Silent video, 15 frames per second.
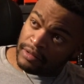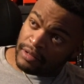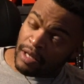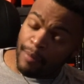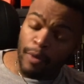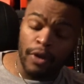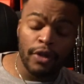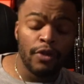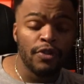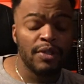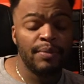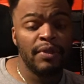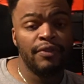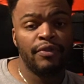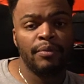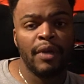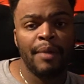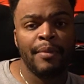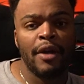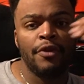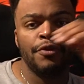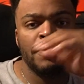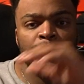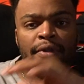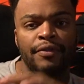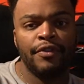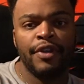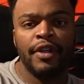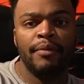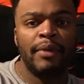I'm only going to speak for me, I'm not going to speak
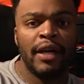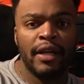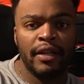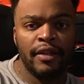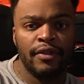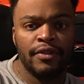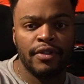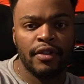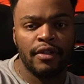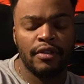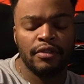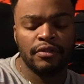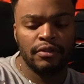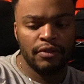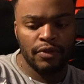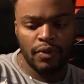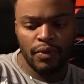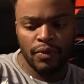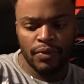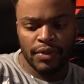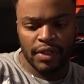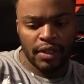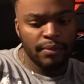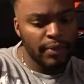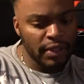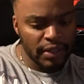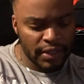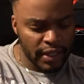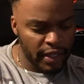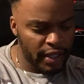for anybody else, y'all, who's in the
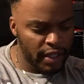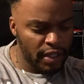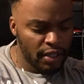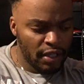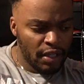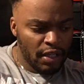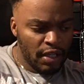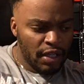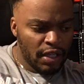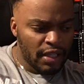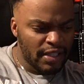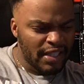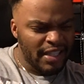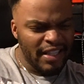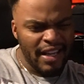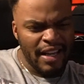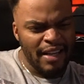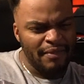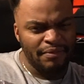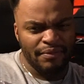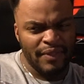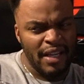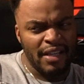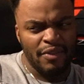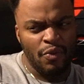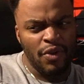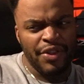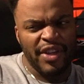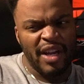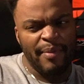military, because
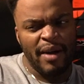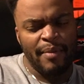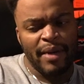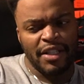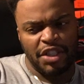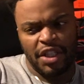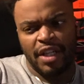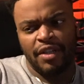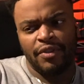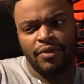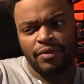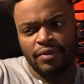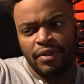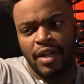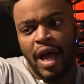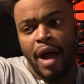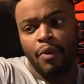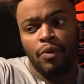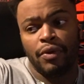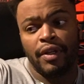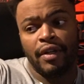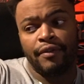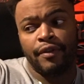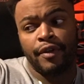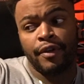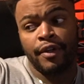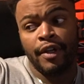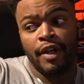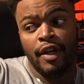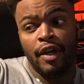one thing about my channel, I will never
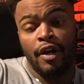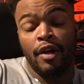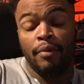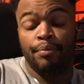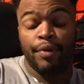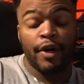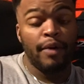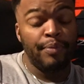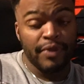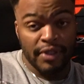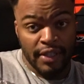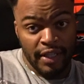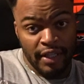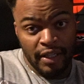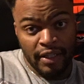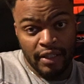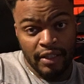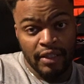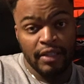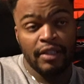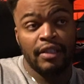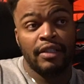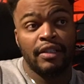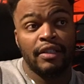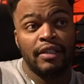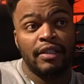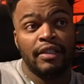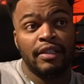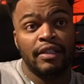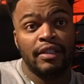purposely
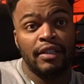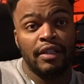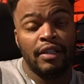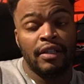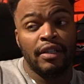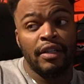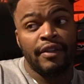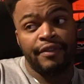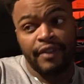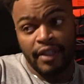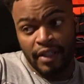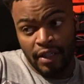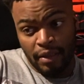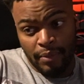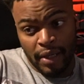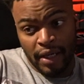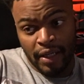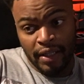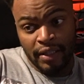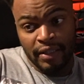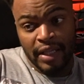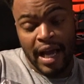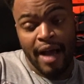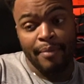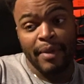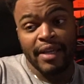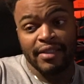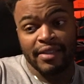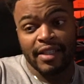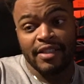offend anybody. Now, I may
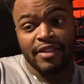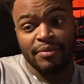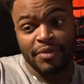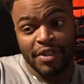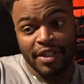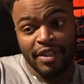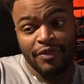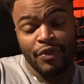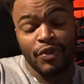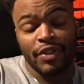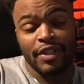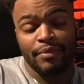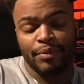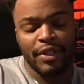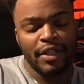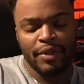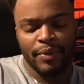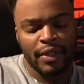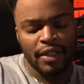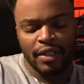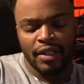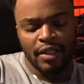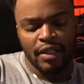say some shit if you say, but anyway,